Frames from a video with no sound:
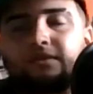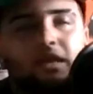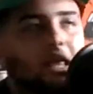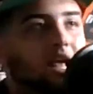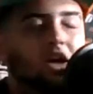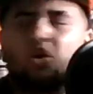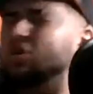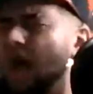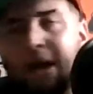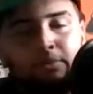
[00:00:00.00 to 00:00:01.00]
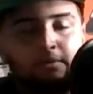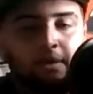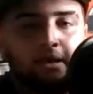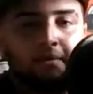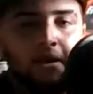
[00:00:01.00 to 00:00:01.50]
He clobbered
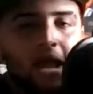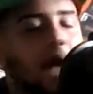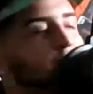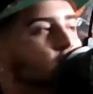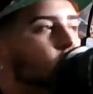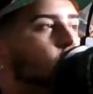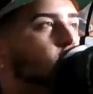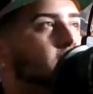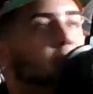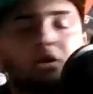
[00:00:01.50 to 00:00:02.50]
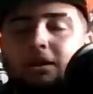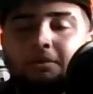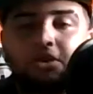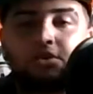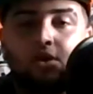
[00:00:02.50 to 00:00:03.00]
Big Ben, absolutely put him in
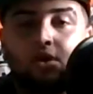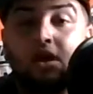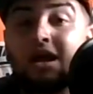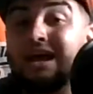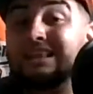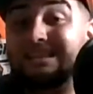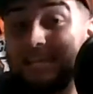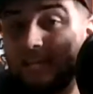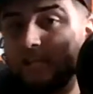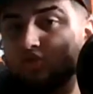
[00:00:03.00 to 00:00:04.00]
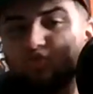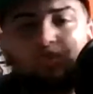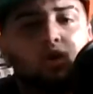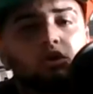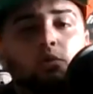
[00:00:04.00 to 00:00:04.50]
the dirt, leading to
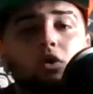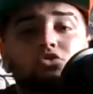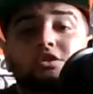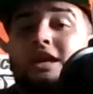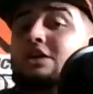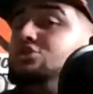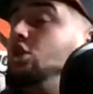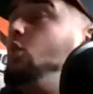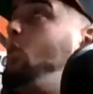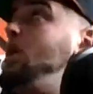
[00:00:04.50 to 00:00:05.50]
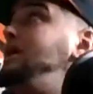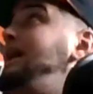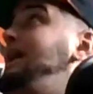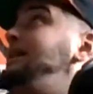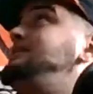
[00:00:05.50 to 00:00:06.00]
Logan Wilson catching a
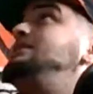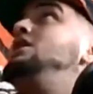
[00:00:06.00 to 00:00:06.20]
one-handed